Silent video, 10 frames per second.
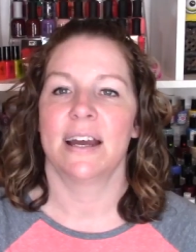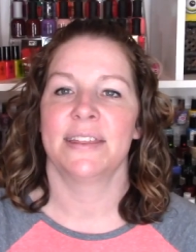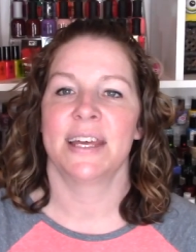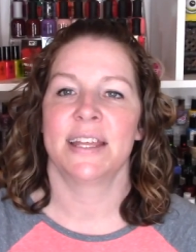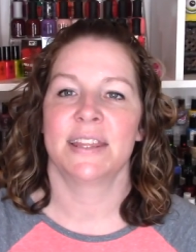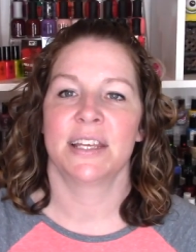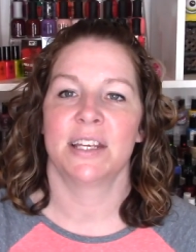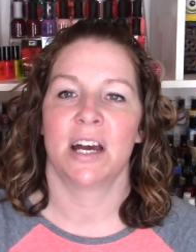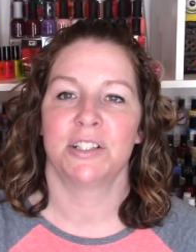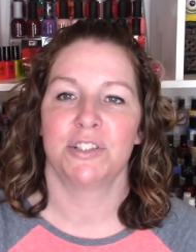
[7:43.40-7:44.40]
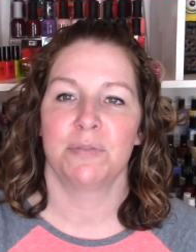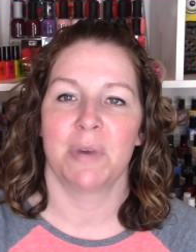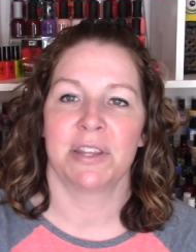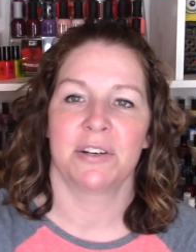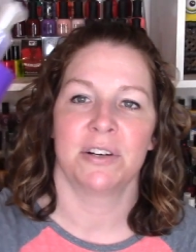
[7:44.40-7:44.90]
And then the Not Your
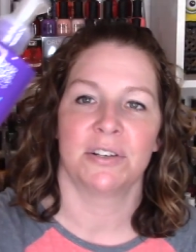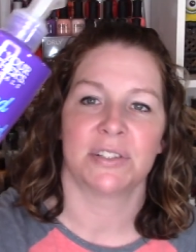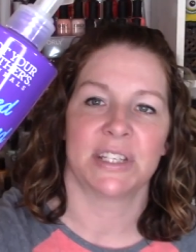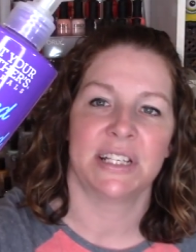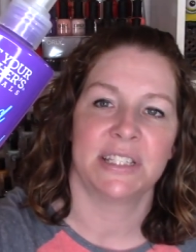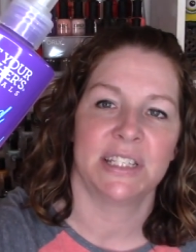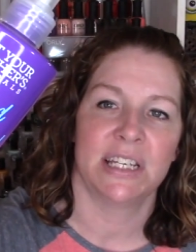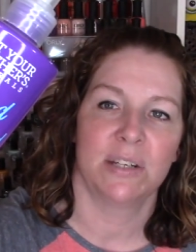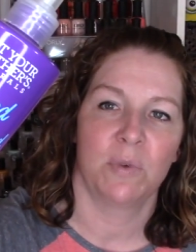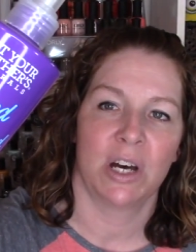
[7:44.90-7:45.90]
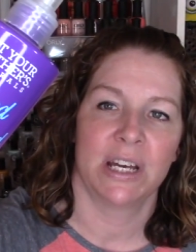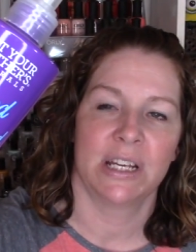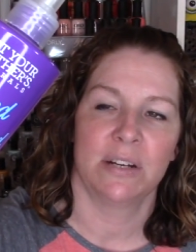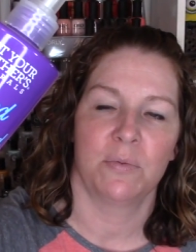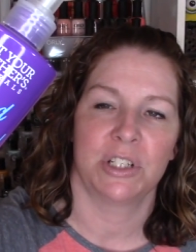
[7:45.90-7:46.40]
Mother's Linseed
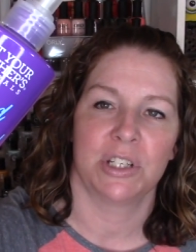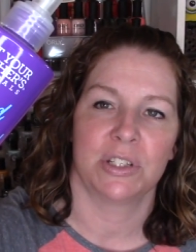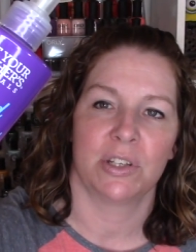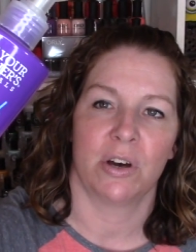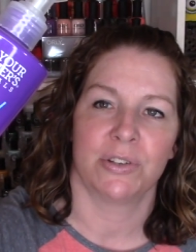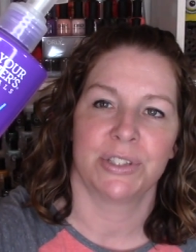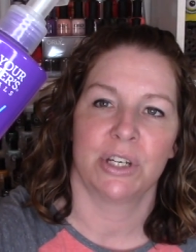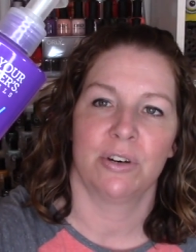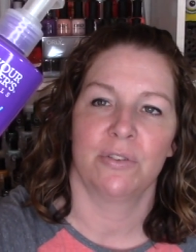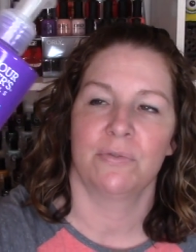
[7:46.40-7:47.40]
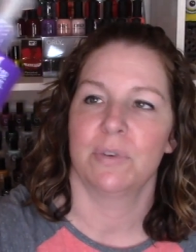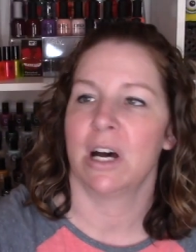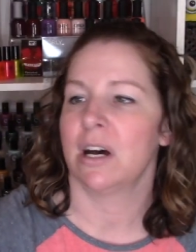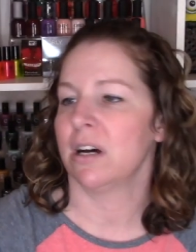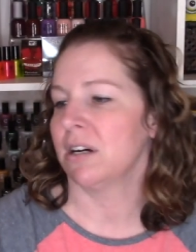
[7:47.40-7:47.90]
one, which is also
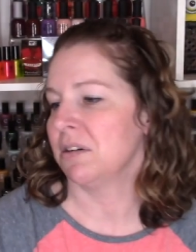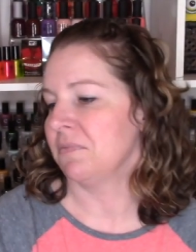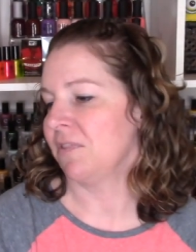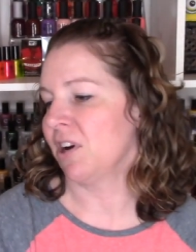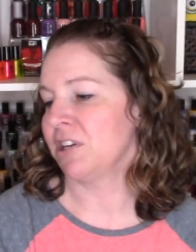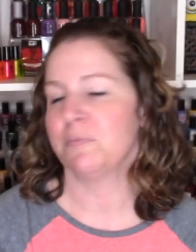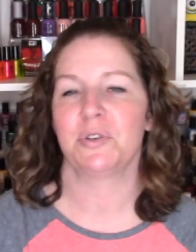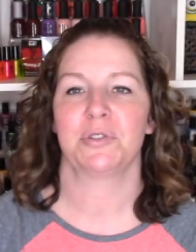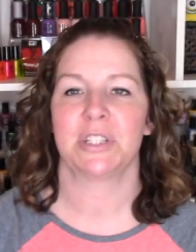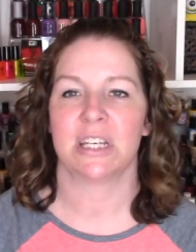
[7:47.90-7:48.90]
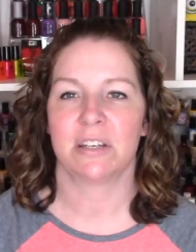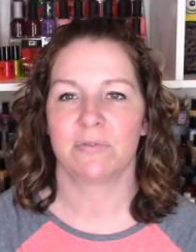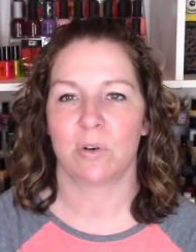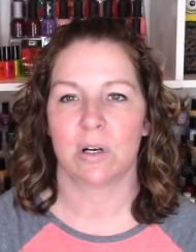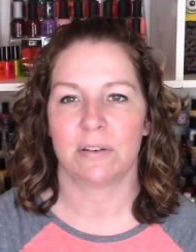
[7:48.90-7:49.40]
volume boosting
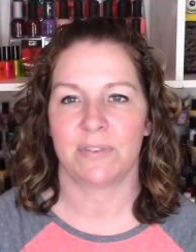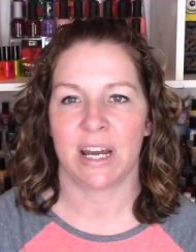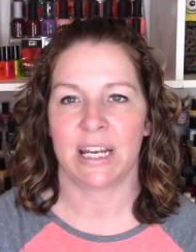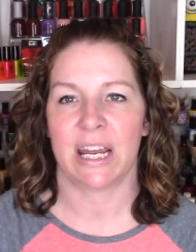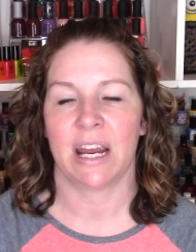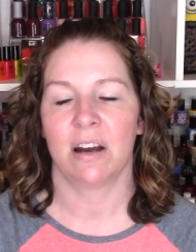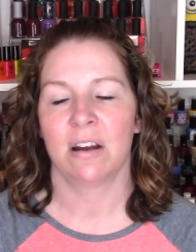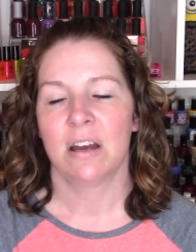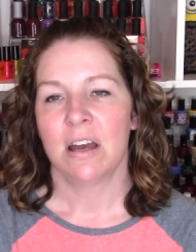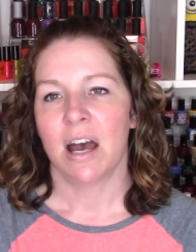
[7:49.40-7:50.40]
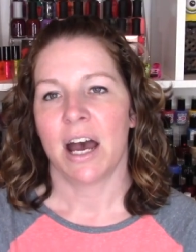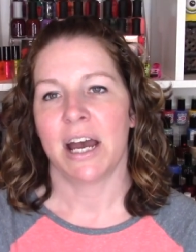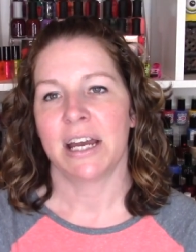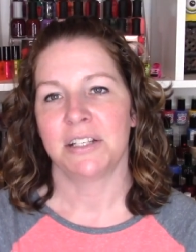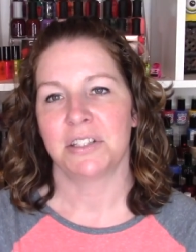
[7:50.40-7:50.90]
for fine hair.
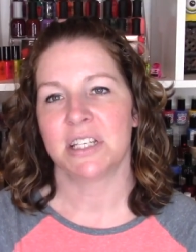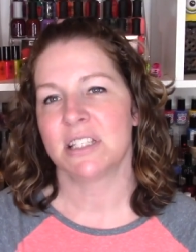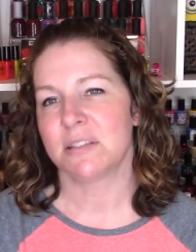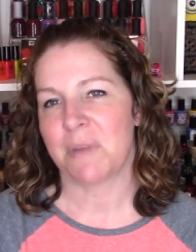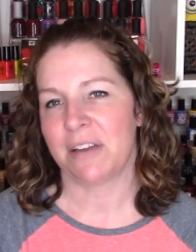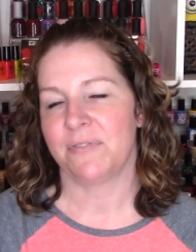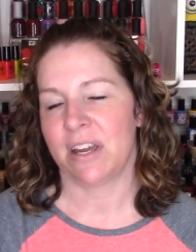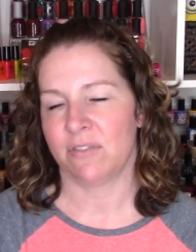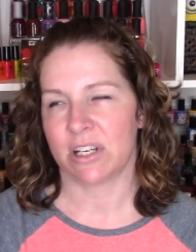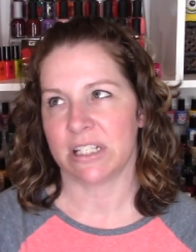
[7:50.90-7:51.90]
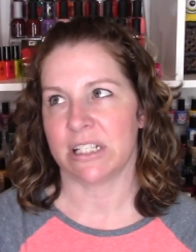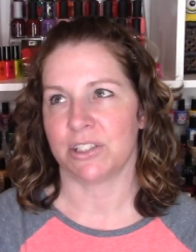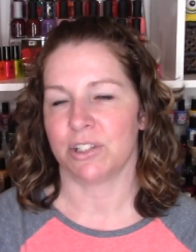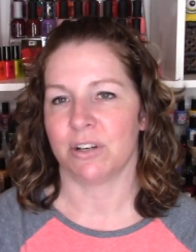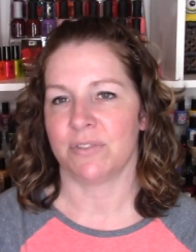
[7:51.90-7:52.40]
This is my favorite
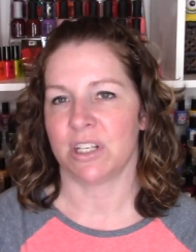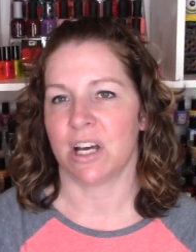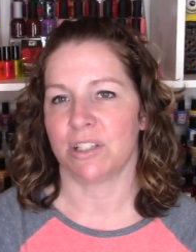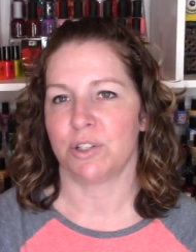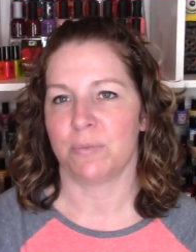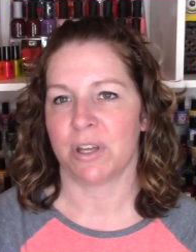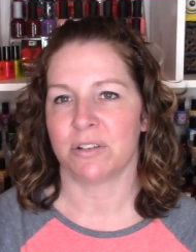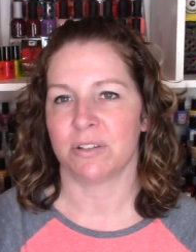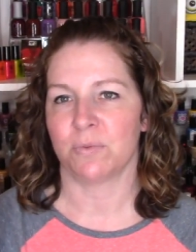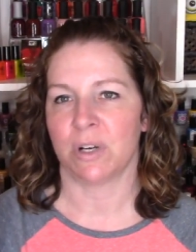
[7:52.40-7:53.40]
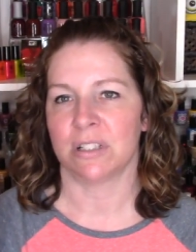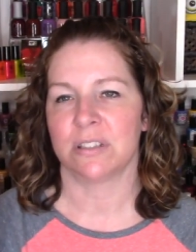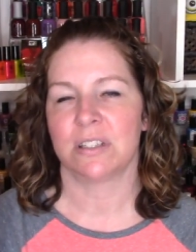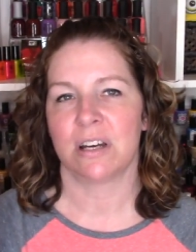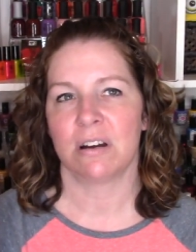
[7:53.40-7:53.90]
conditioner of the Not Your Mother's
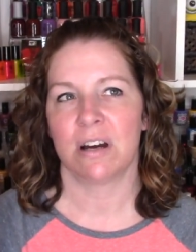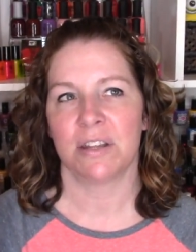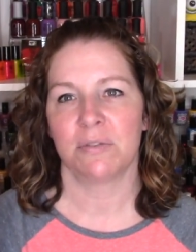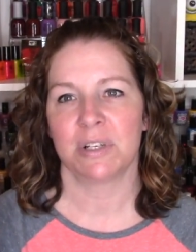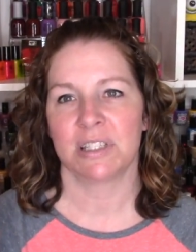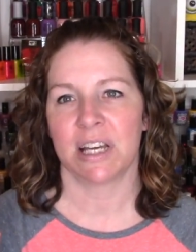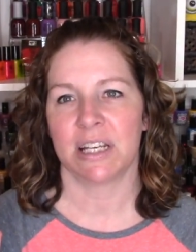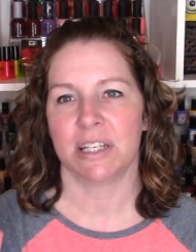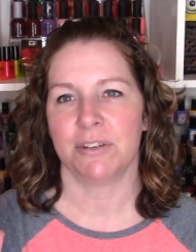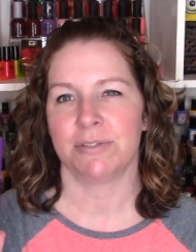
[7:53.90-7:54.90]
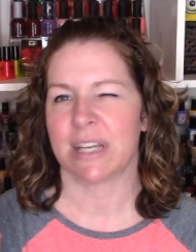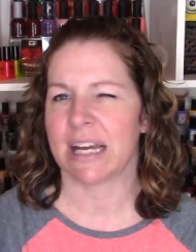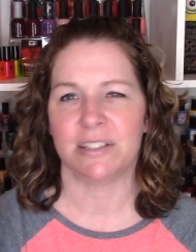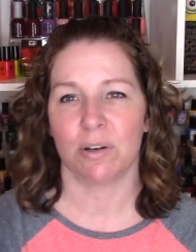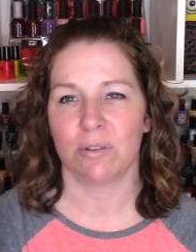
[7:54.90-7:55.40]
ones. There are other ones I can use.
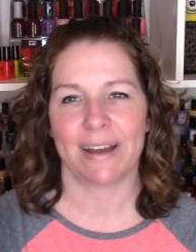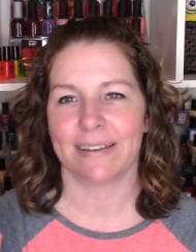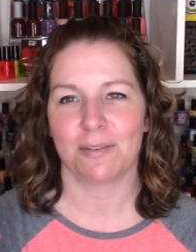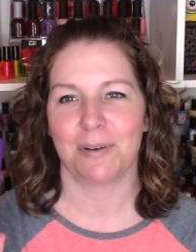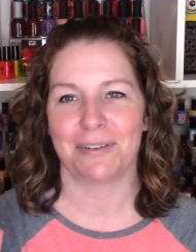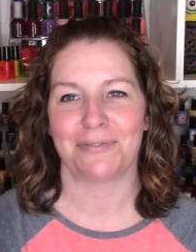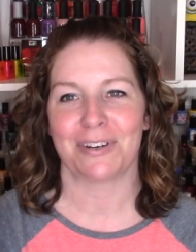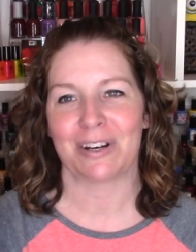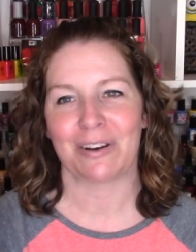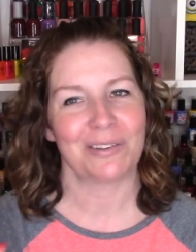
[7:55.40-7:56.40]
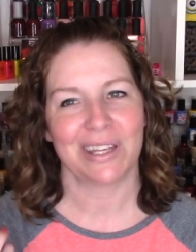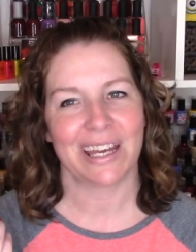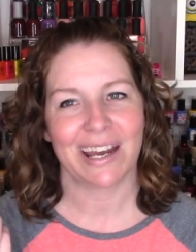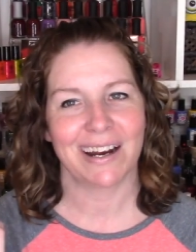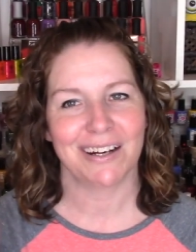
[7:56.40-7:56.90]
I don't like the one for curly
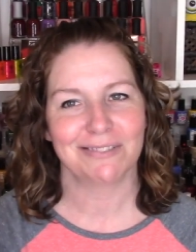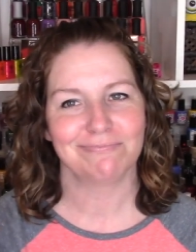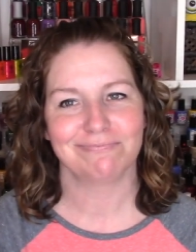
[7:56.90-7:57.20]
hair.